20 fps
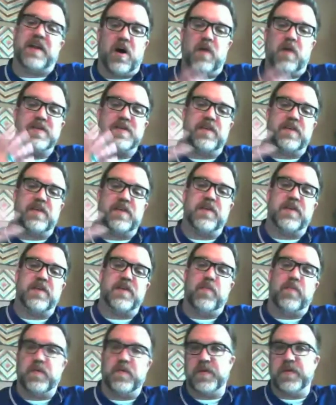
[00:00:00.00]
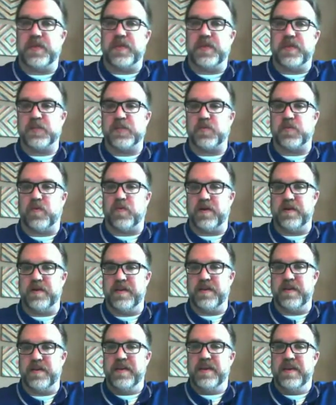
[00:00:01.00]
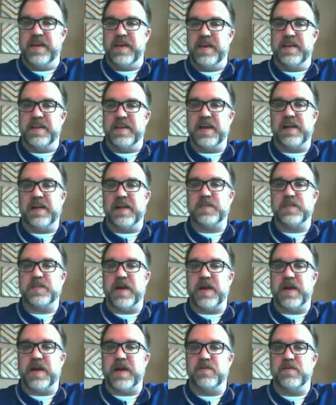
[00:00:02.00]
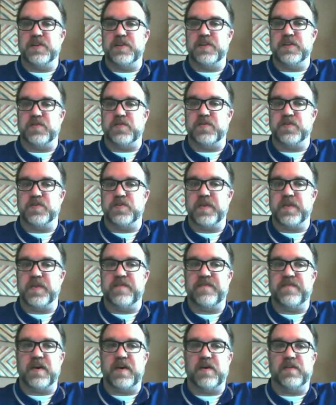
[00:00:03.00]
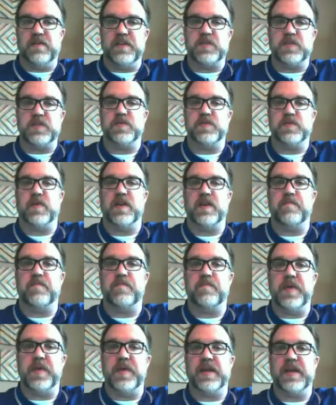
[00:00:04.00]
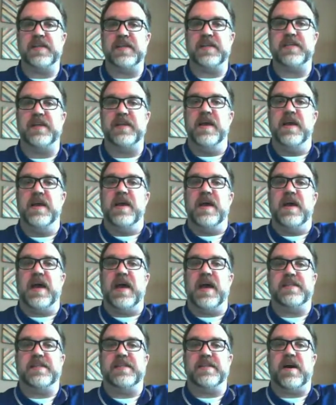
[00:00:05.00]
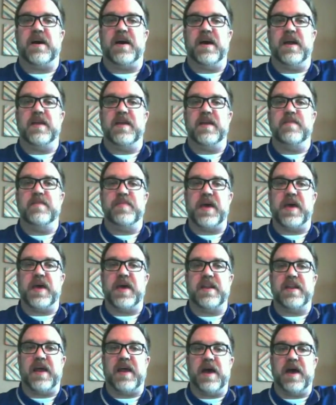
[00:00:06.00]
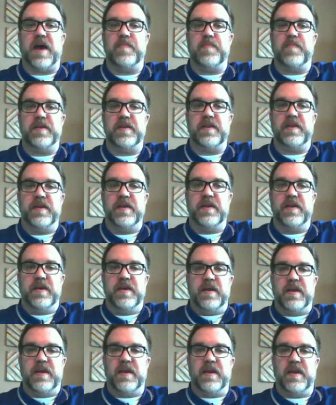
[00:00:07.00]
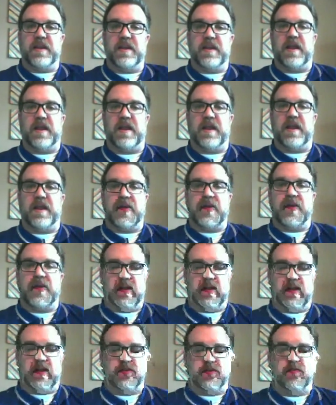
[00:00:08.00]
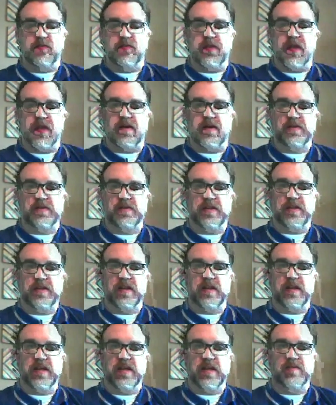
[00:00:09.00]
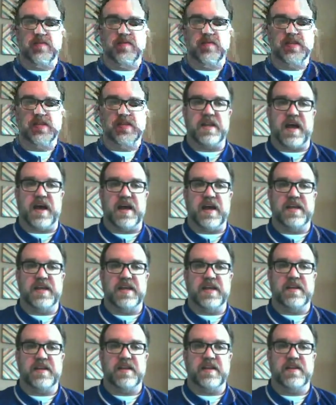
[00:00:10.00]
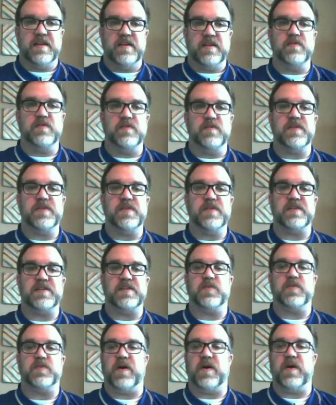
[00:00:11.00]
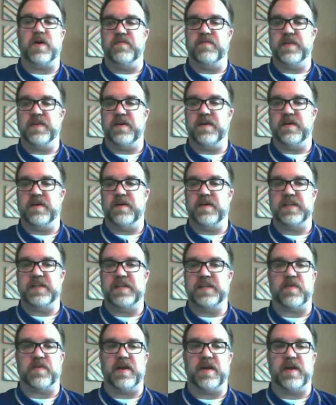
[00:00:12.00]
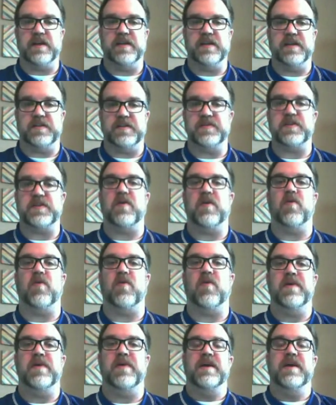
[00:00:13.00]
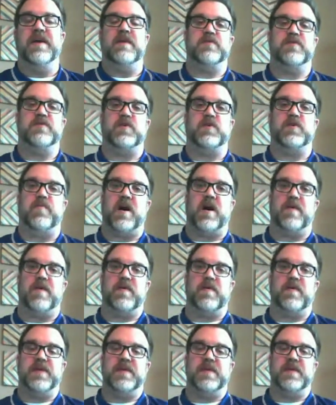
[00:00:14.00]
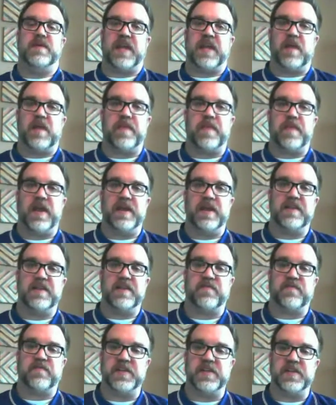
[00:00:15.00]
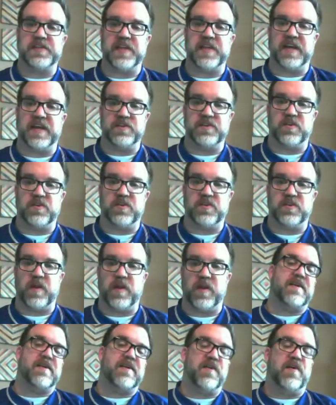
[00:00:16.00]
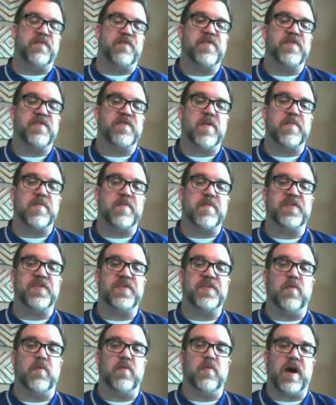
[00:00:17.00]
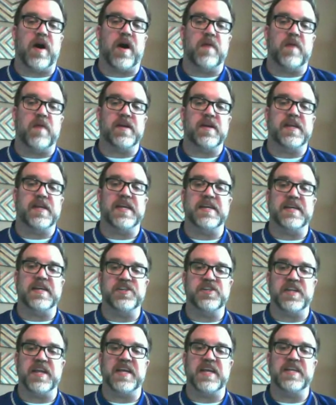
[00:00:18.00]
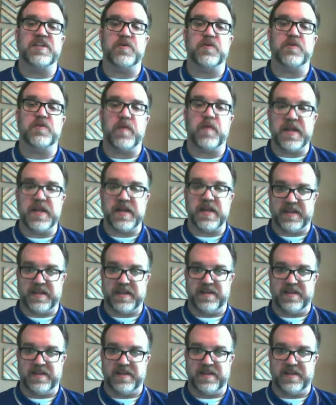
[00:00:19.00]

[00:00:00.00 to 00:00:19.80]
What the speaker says: always love to open with this one. And you guys might know this social media fail. This was one of the biggest at the time that it happened, and it happened in 2009? No, 2012. Duh, that's right, because it was Obama when he was campaigning for his second term. And I don't know if you remember the Obama KitchenAid tweet.